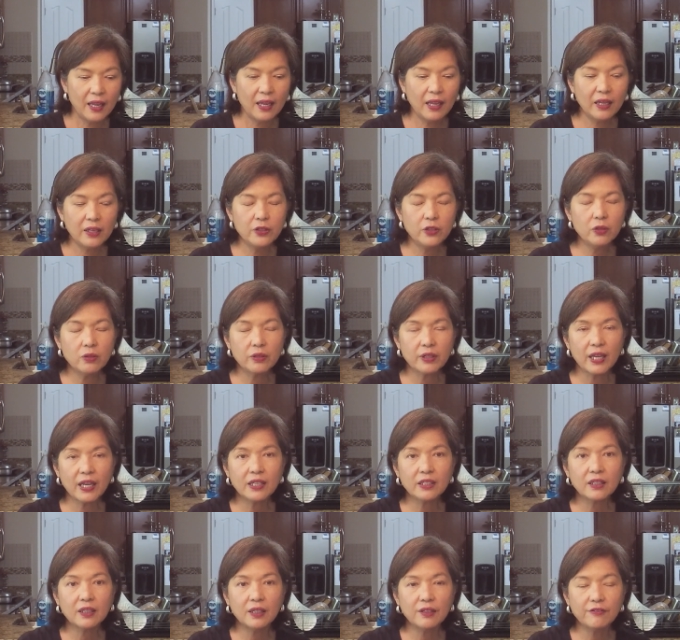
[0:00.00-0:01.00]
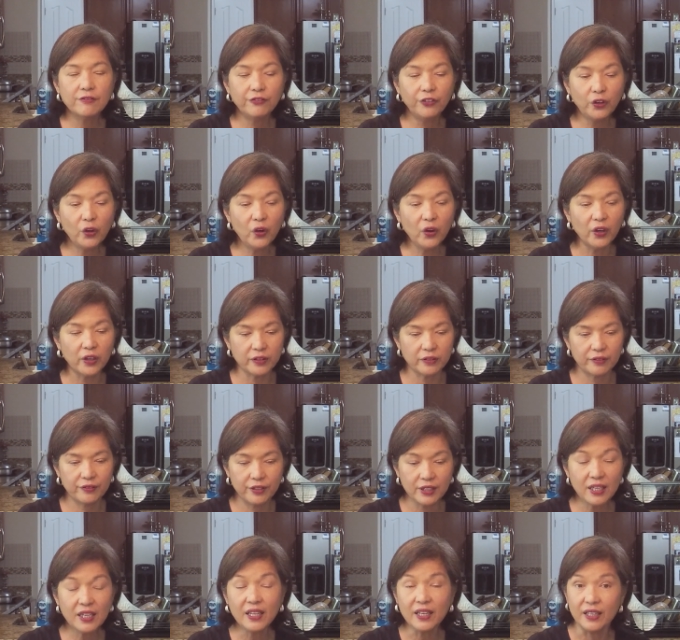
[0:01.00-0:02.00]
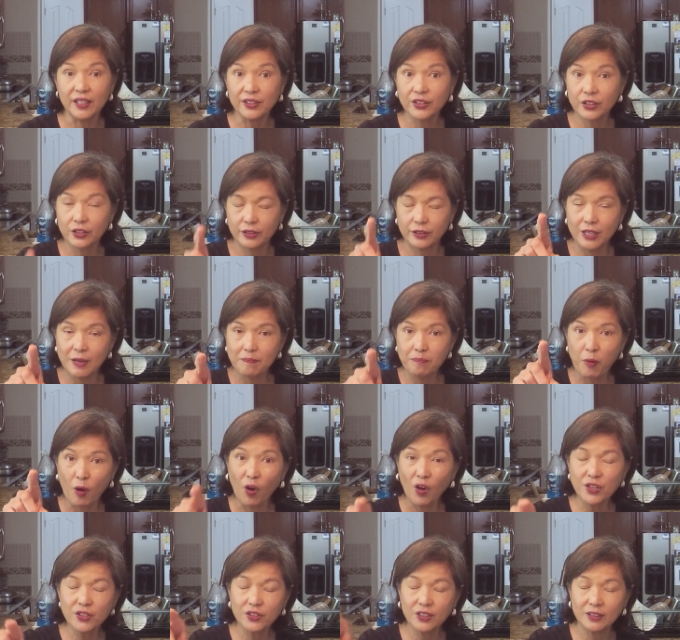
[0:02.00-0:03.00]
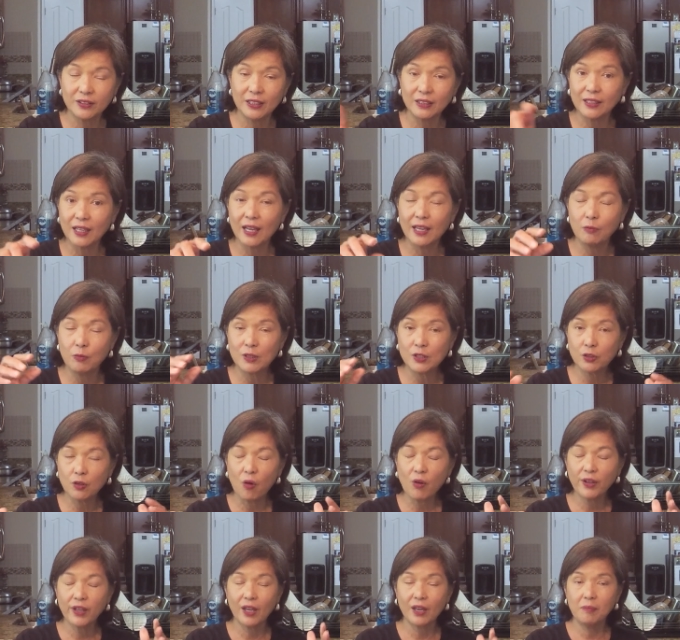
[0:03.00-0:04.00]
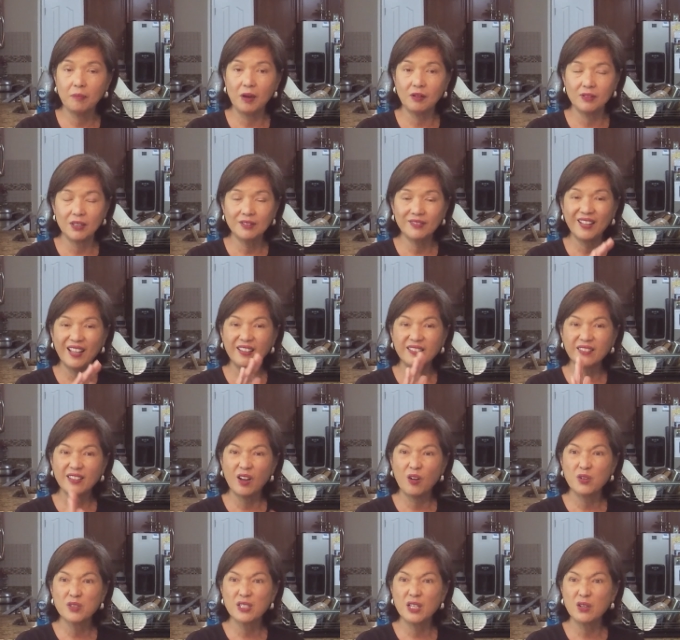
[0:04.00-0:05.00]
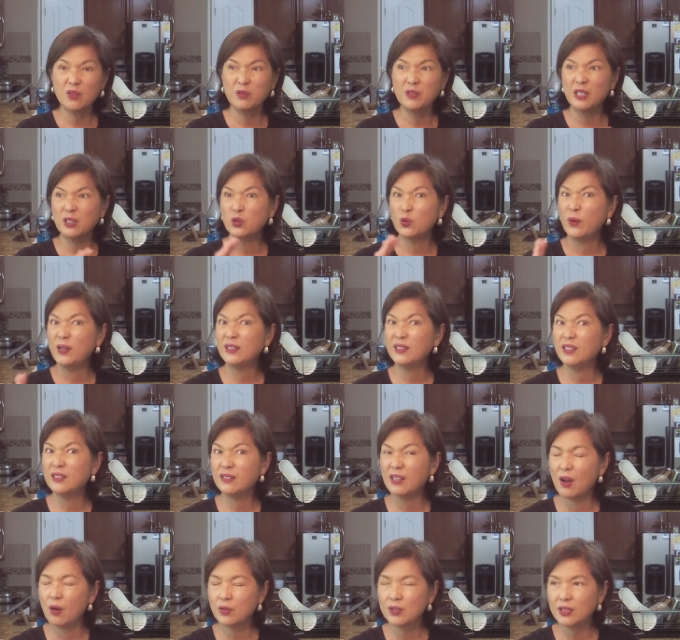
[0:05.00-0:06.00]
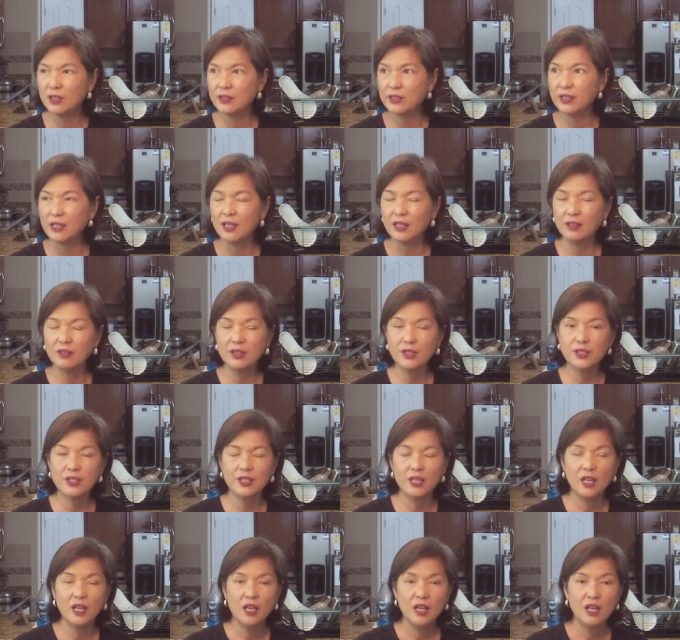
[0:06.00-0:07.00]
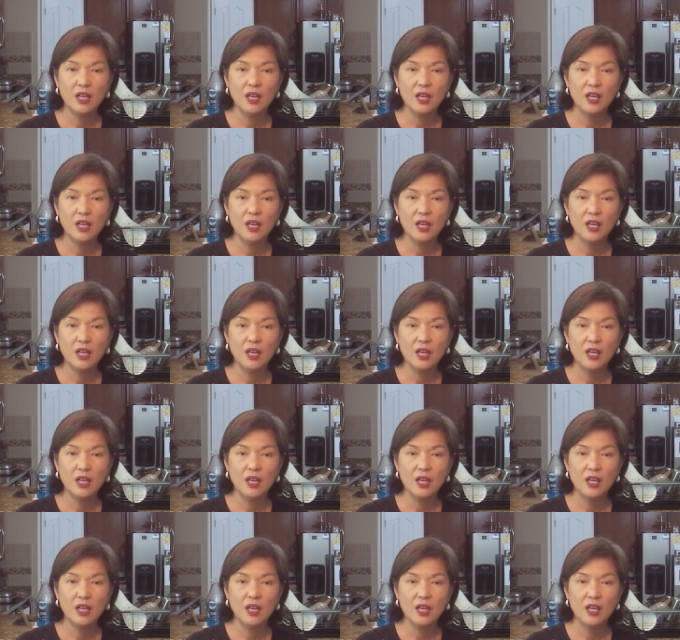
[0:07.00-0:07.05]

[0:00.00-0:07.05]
And you can convert this deposit that I was talking about, the 10000 or the $20,000,